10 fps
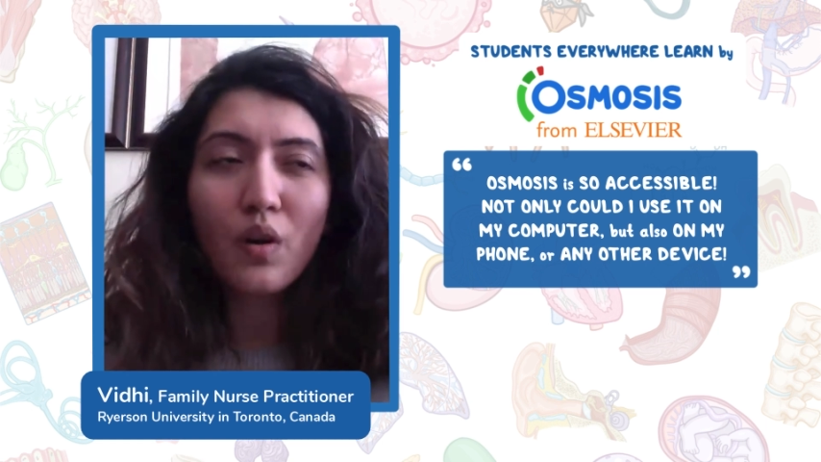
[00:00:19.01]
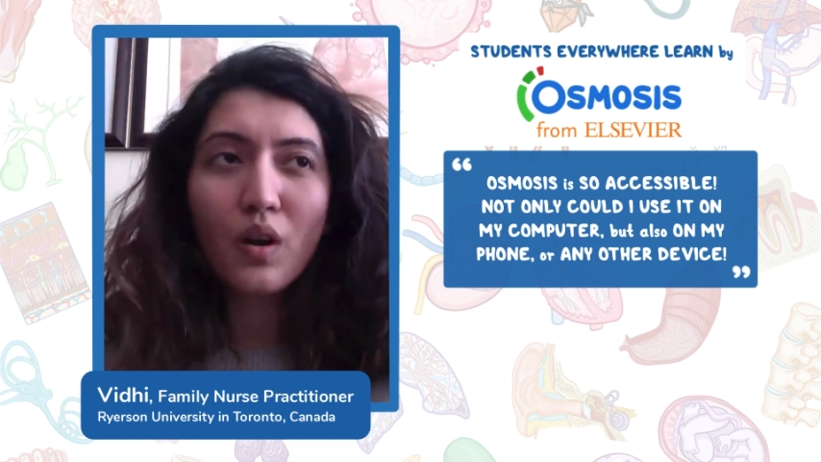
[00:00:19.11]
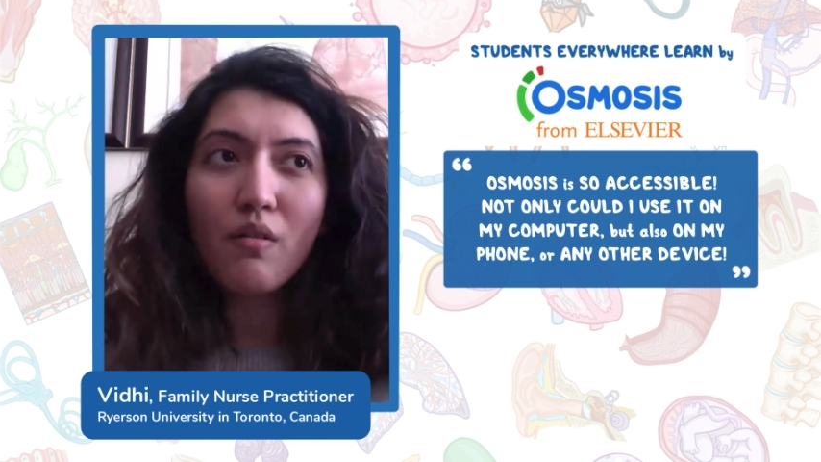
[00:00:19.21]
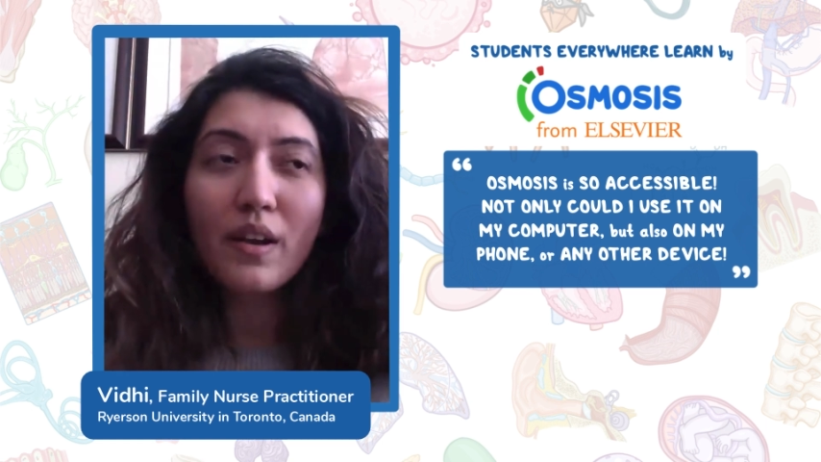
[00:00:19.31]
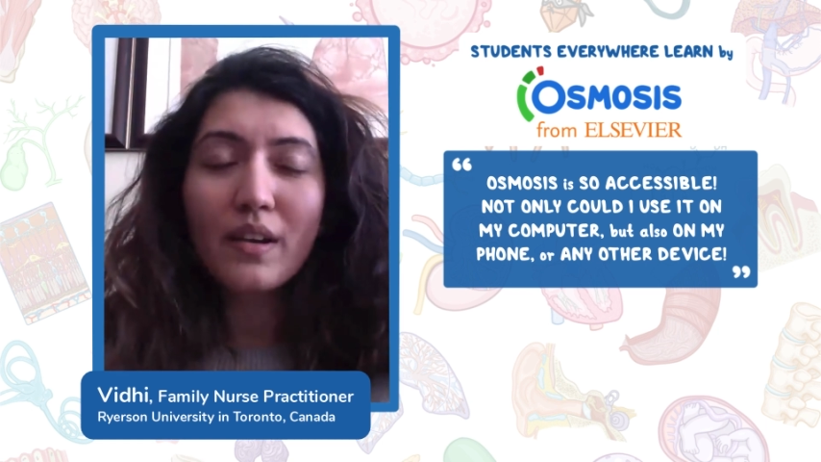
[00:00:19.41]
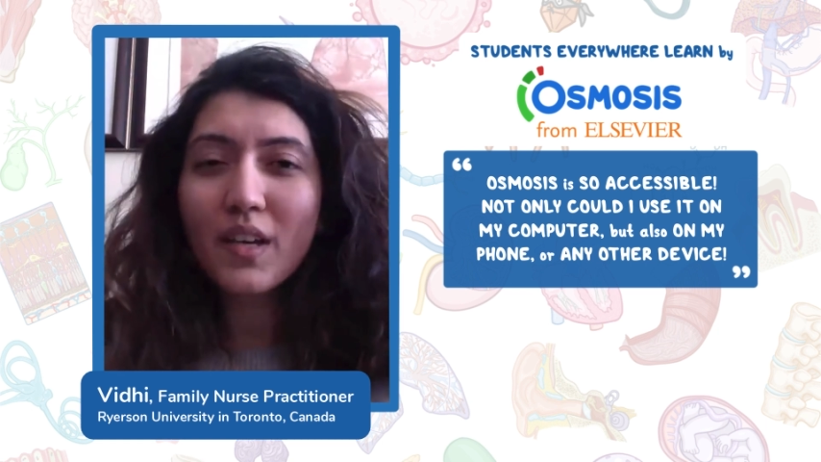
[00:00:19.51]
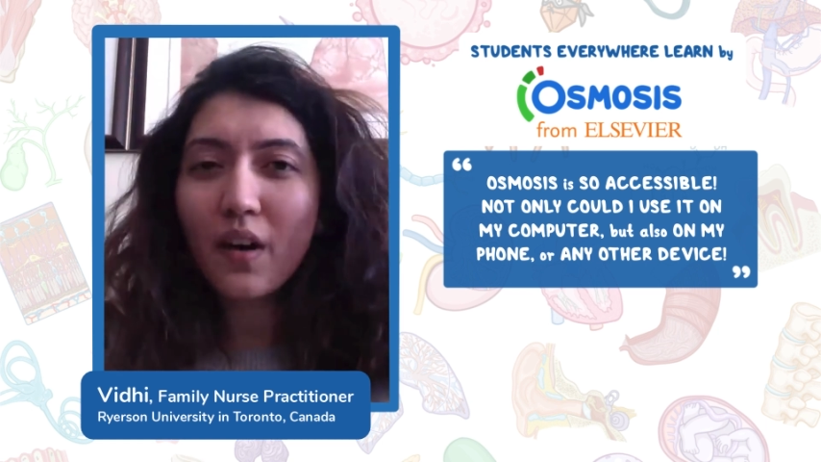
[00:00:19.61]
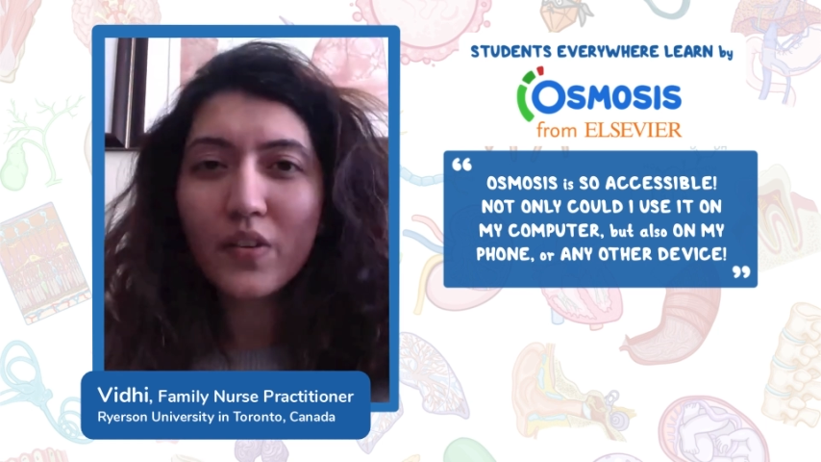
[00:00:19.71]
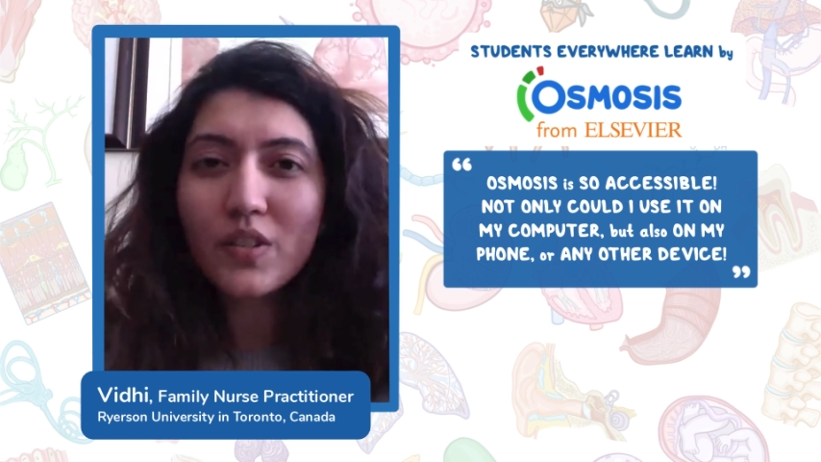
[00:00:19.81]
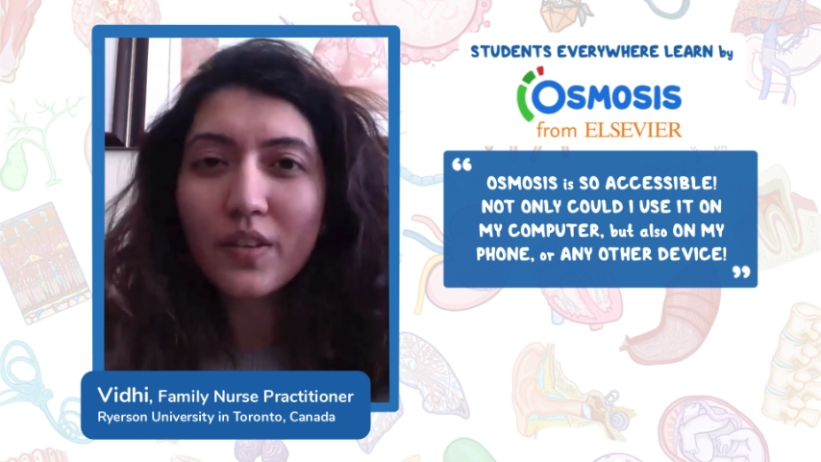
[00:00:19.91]
or on any
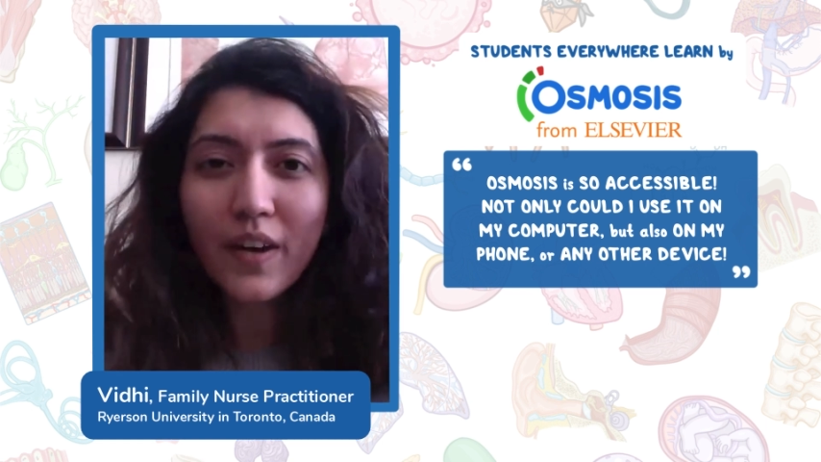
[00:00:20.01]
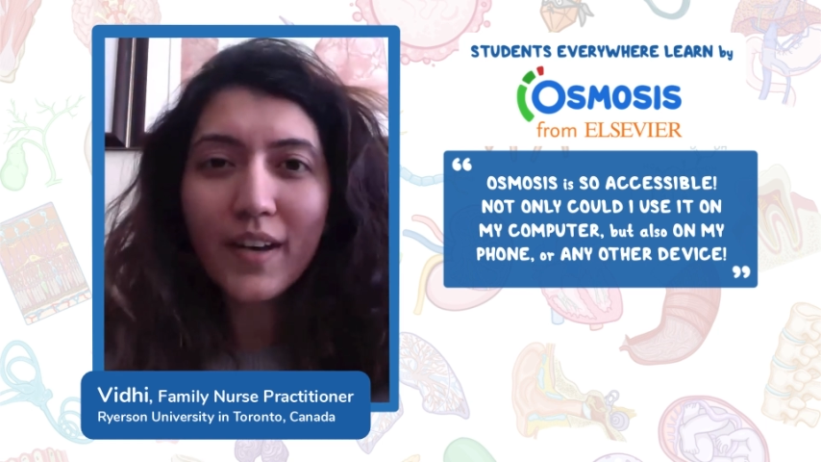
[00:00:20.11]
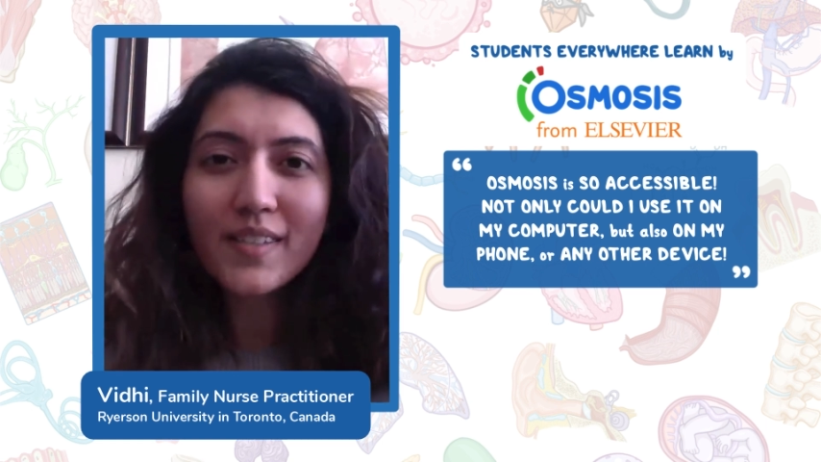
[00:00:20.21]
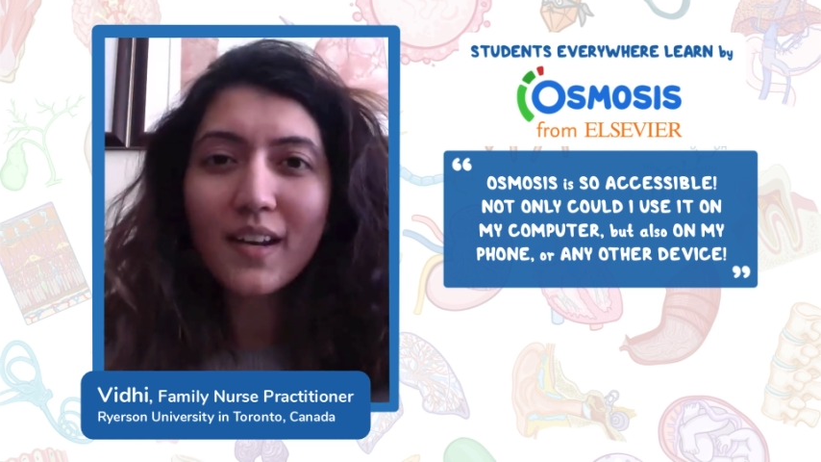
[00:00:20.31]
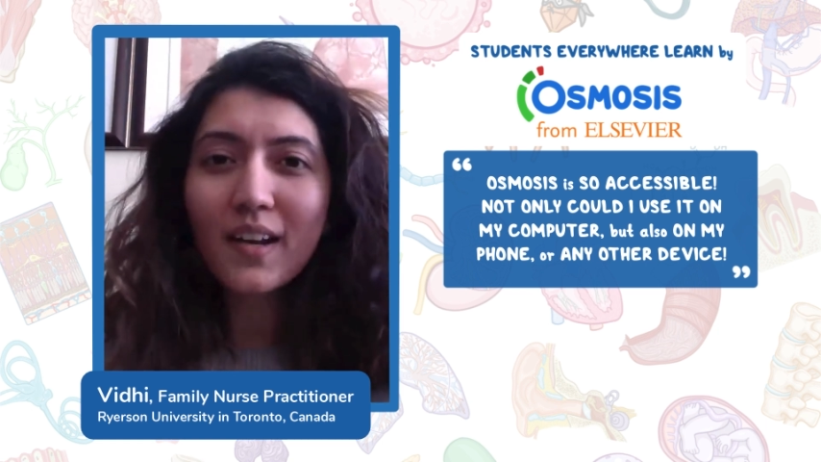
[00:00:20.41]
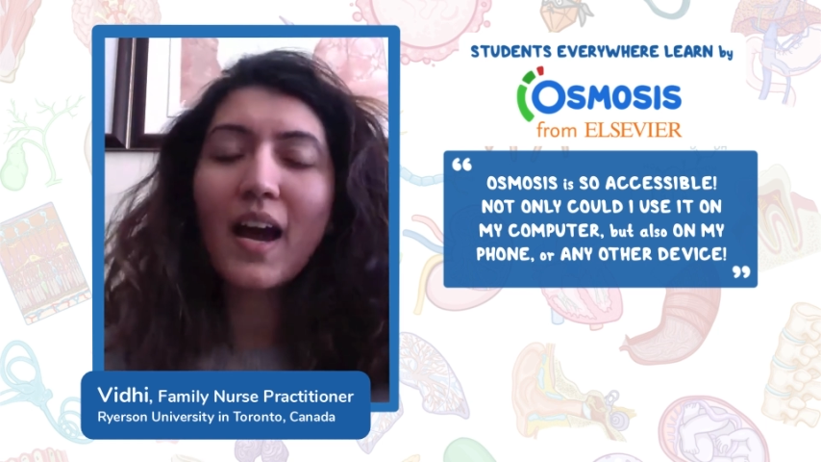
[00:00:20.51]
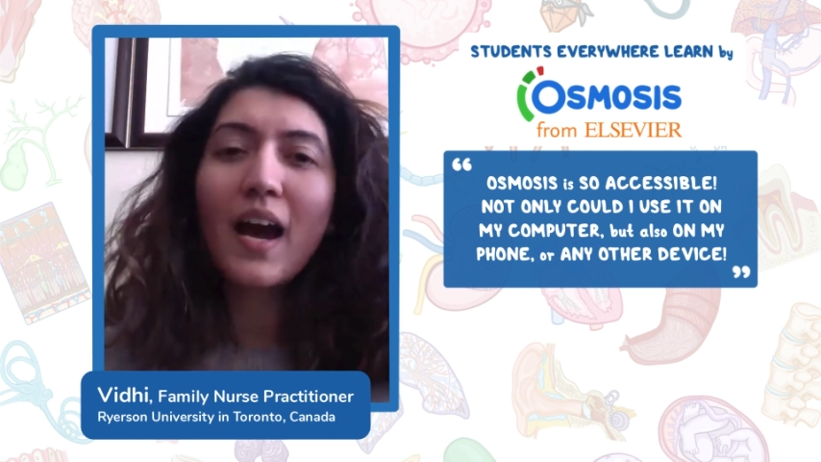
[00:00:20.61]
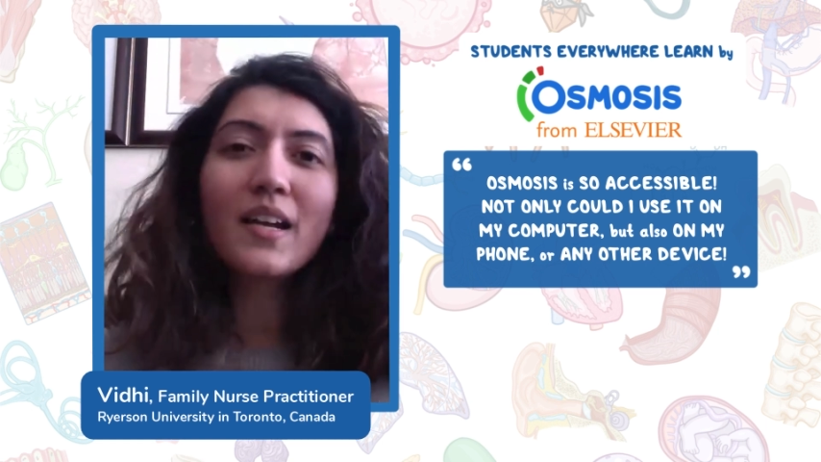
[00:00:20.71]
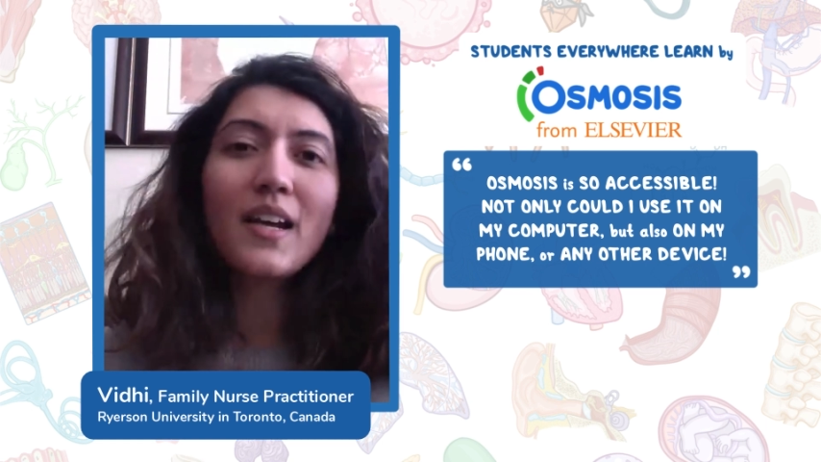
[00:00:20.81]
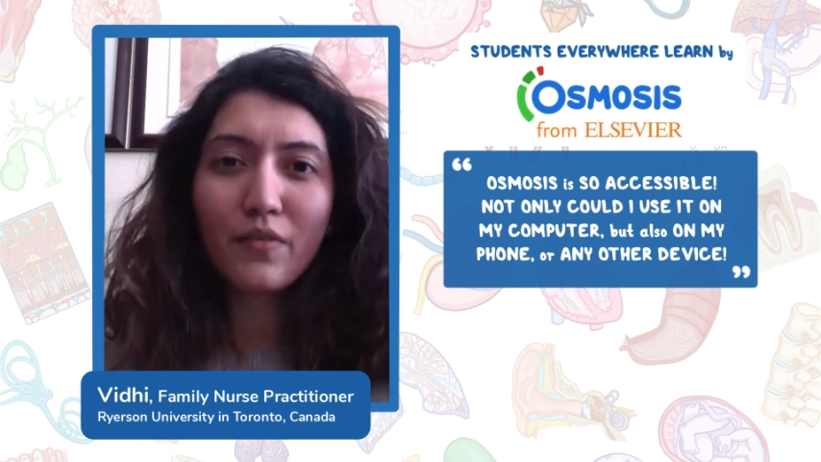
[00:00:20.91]
other device that I
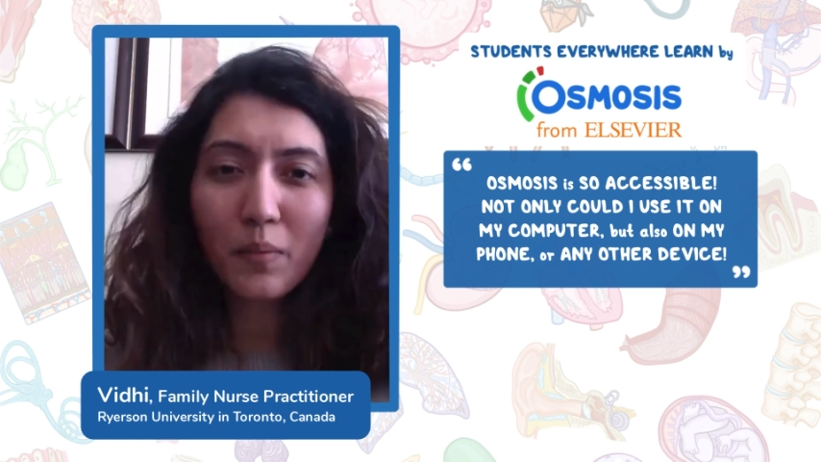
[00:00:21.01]
had. For